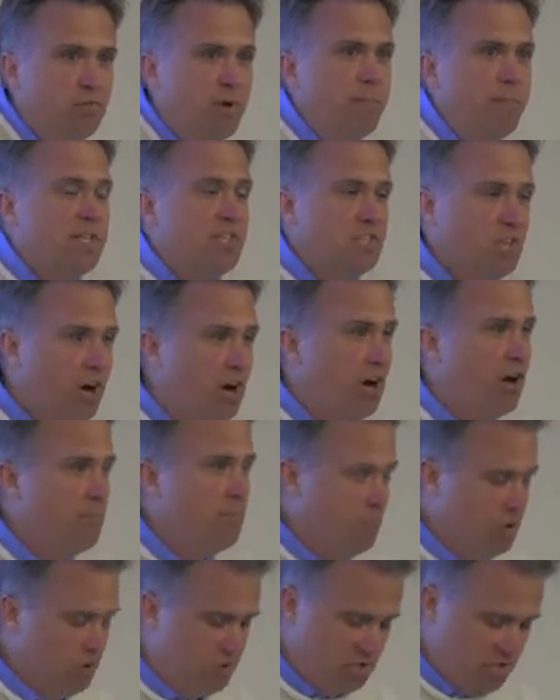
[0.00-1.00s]
weapons
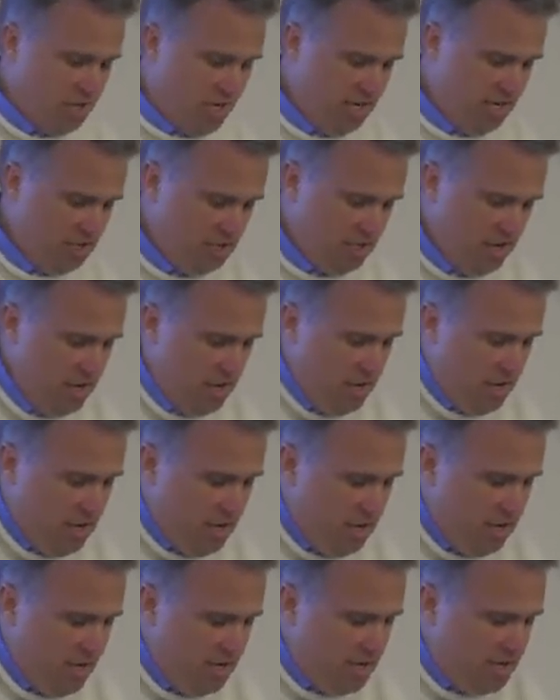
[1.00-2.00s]
on both sides,
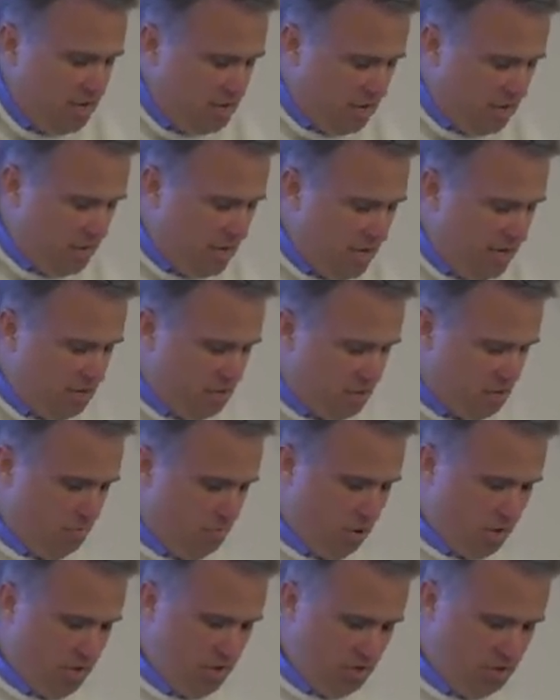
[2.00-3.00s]
and in some cases
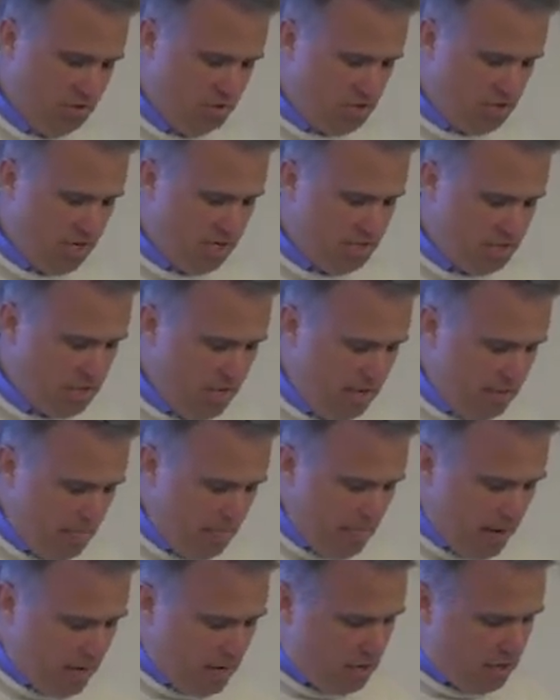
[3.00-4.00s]
more than two sides.
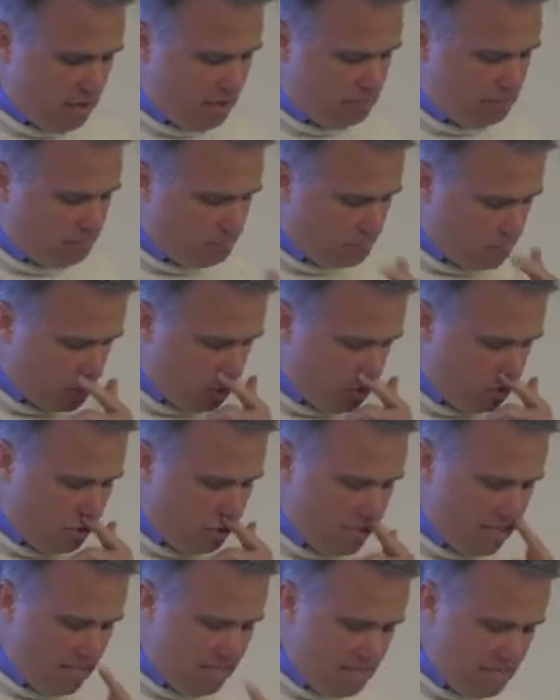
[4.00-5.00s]

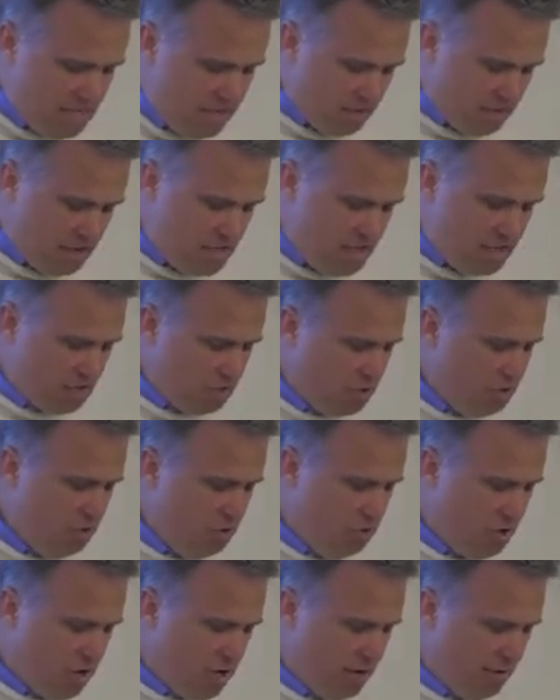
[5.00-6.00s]
So, you know, this
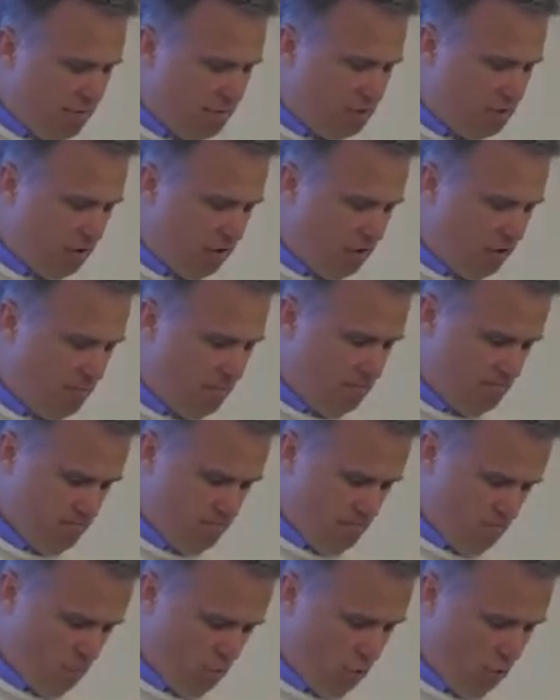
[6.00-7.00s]
too comes
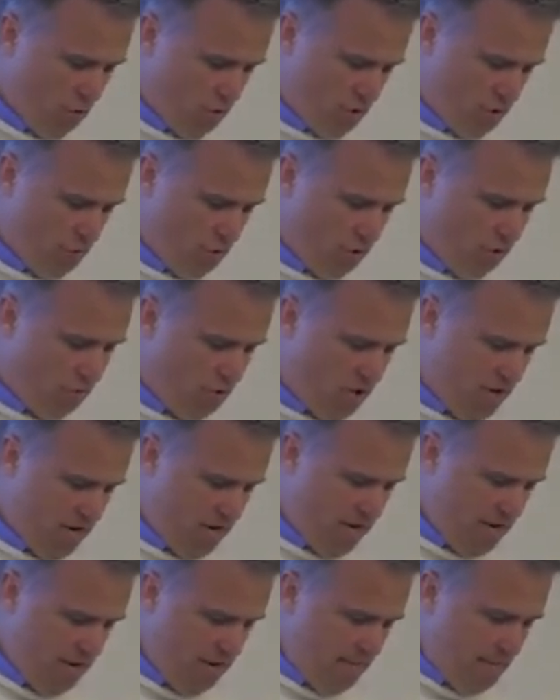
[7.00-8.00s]
from World
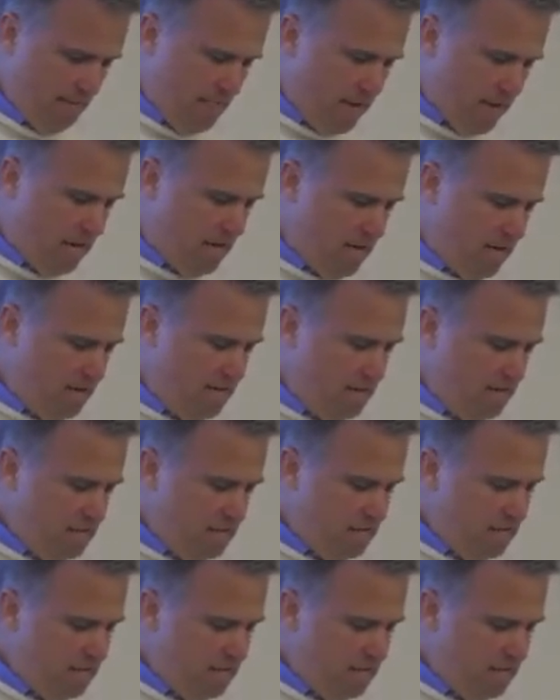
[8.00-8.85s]
War I.